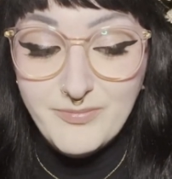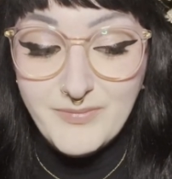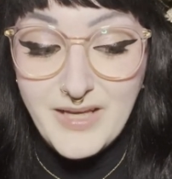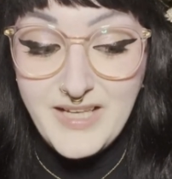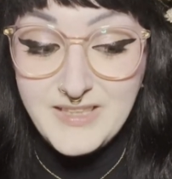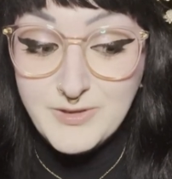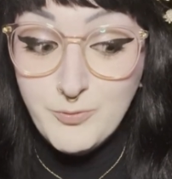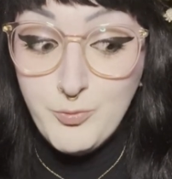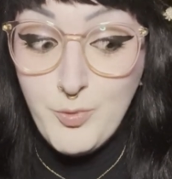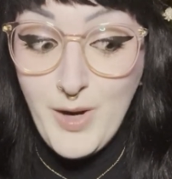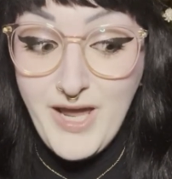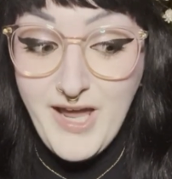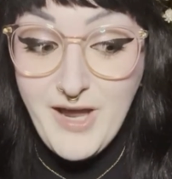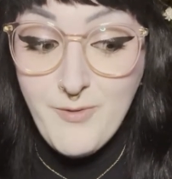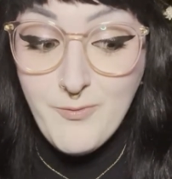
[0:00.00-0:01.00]
It's
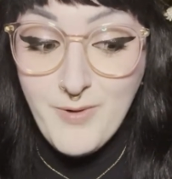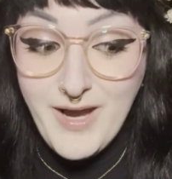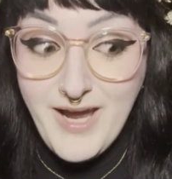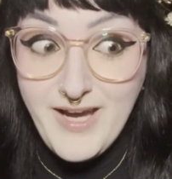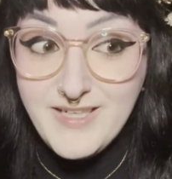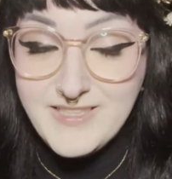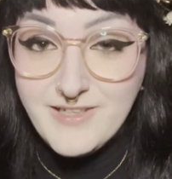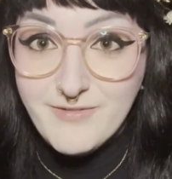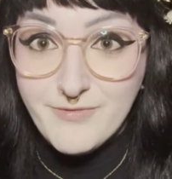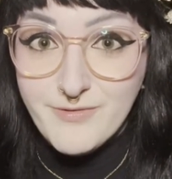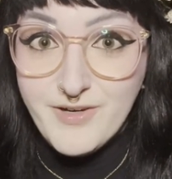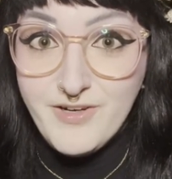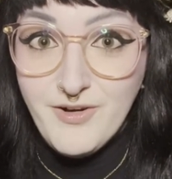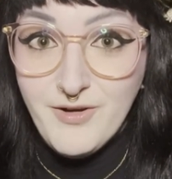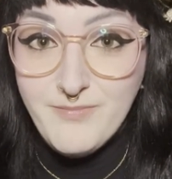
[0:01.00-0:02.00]
way, way
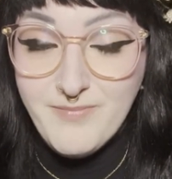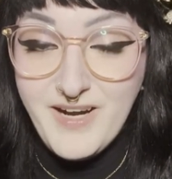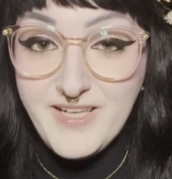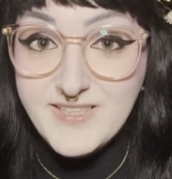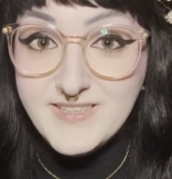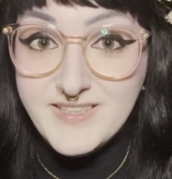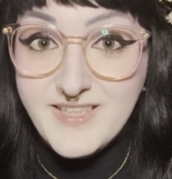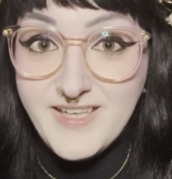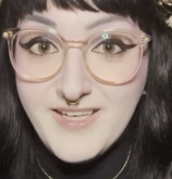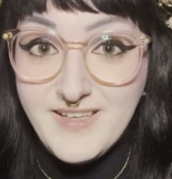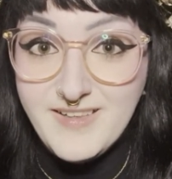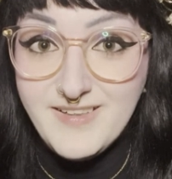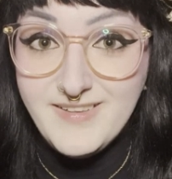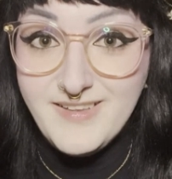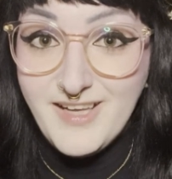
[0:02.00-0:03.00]
different on my
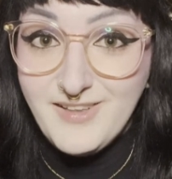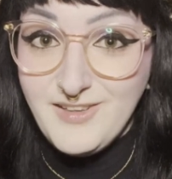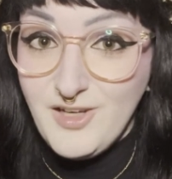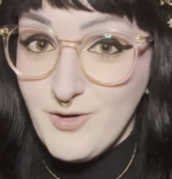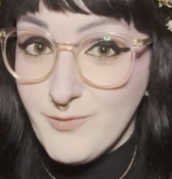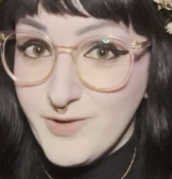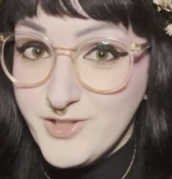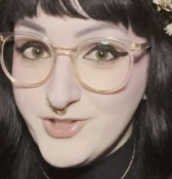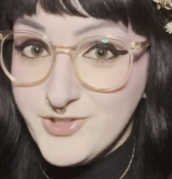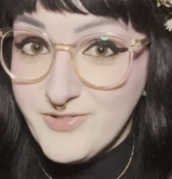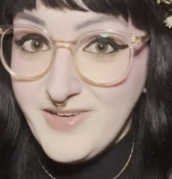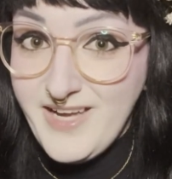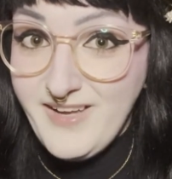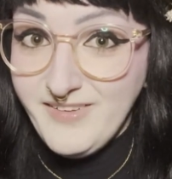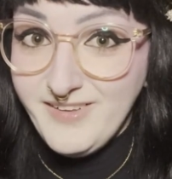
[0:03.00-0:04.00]
skin than the original
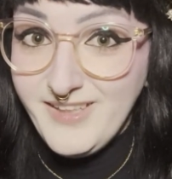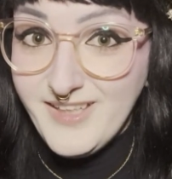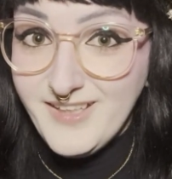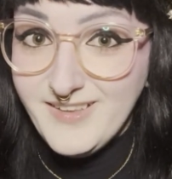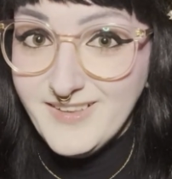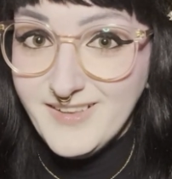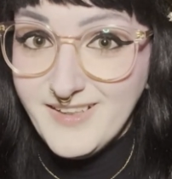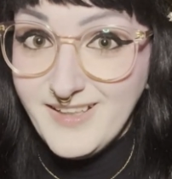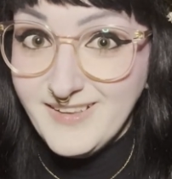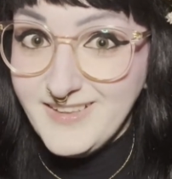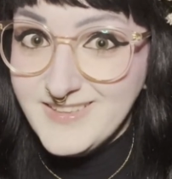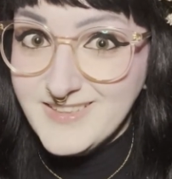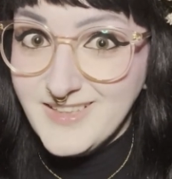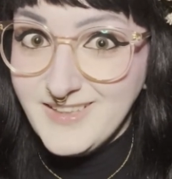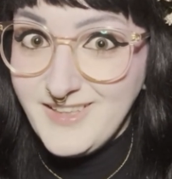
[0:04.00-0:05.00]
Alien, at
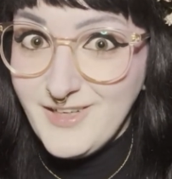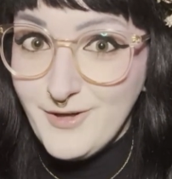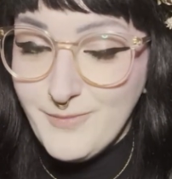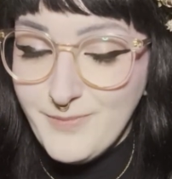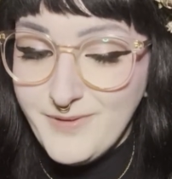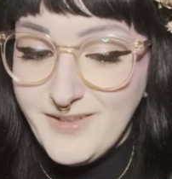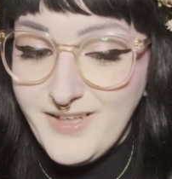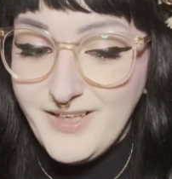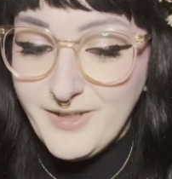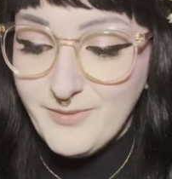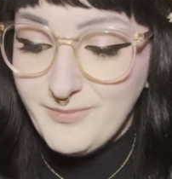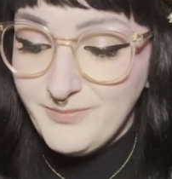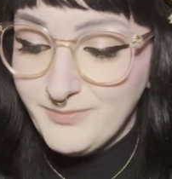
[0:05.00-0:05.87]
least in the opening.